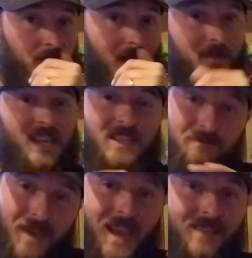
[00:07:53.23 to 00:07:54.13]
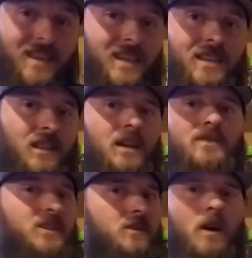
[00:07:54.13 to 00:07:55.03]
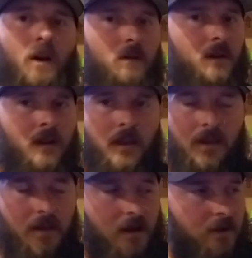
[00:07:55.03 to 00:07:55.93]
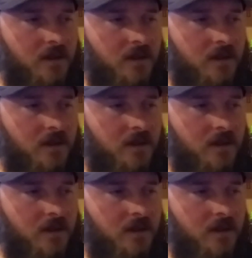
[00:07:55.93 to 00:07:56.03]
but, I mean, his main thing he loves is horror, you know.